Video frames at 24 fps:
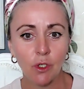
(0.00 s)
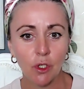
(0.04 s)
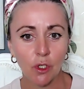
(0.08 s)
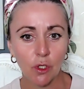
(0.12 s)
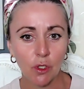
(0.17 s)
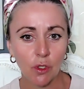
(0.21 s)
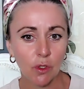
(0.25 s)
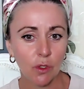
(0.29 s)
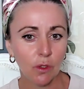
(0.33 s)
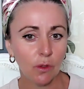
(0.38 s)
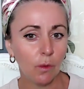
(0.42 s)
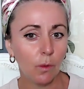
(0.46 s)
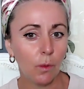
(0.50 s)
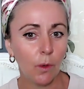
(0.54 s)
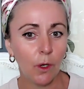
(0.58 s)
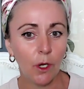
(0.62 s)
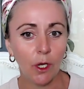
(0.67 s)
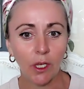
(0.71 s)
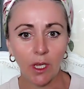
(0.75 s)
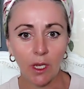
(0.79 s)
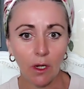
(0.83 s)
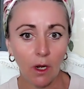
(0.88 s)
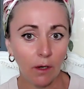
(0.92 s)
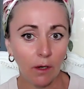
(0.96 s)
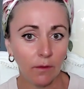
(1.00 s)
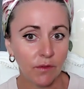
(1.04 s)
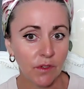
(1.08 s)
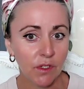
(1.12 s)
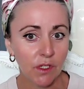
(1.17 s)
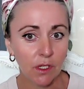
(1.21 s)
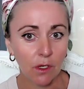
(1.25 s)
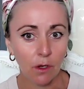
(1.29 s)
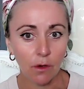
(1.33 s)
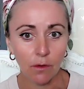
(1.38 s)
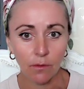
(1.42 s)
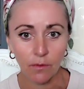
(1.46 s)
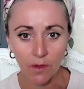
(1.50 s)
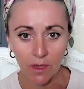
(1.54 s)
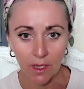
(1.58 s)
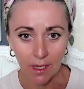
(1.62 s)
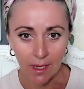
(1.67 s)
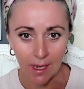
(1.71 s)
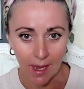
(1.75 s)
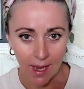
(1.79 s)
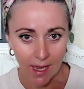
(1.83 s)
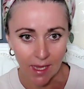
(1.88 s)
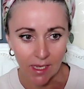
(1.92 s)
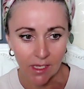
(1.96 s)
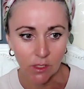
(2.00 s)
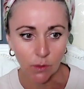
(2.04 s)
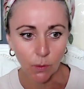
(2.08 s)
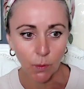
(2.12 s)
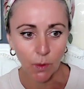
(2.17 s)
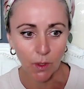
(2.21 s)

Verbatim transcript: just working obviously over the years